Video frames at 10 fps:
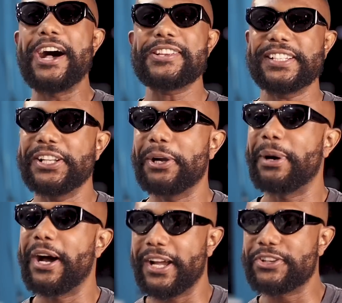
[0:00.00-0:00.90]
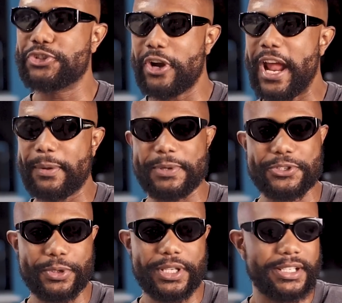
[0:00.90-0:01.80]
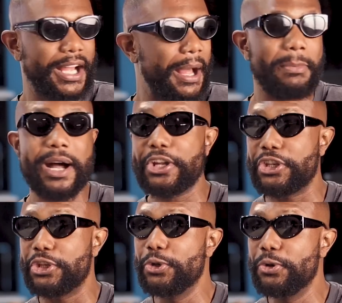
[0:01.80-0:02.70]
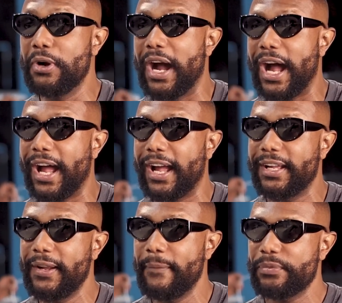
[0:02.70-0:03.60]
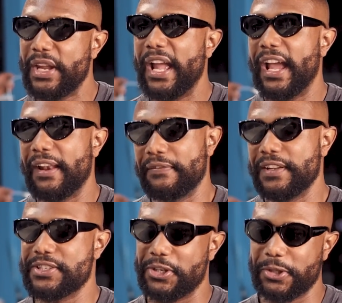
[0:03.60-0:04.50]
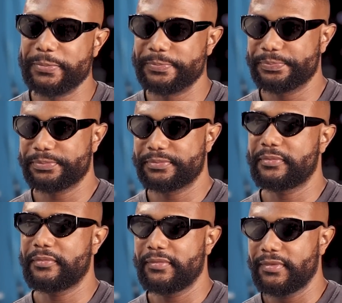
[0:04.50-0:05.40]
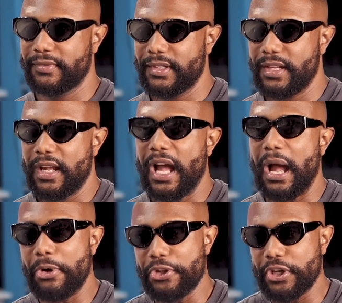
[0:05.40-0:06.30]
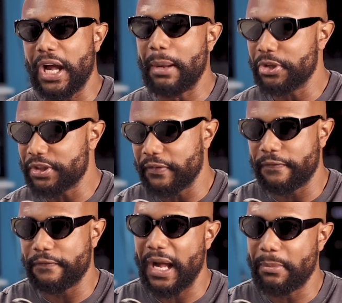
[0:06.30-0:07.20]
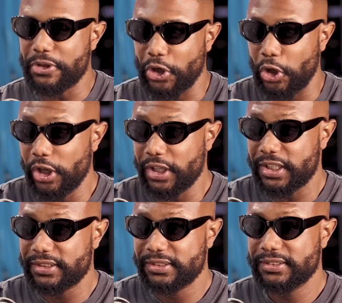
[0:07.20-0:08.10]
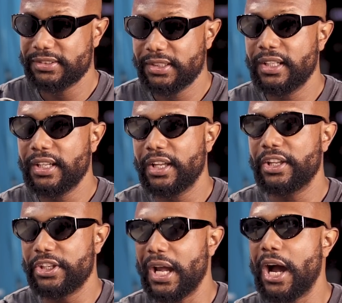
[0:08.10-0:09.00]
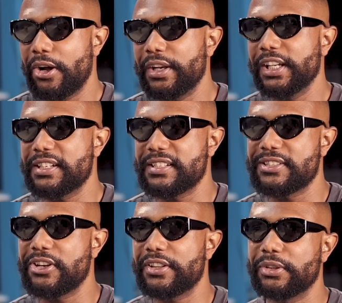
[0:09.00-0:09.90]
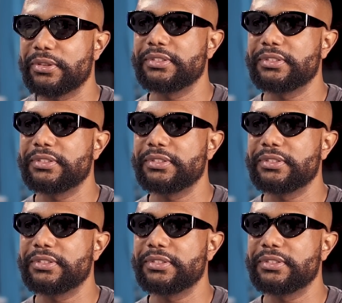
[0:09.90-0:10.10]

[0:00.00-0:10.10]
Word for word: yeah. I was thinking about a track between among you, I, and Vizo. Uh, me, I'm on the I'm on the I'm on the hook yeah. Y'all niggas is on the we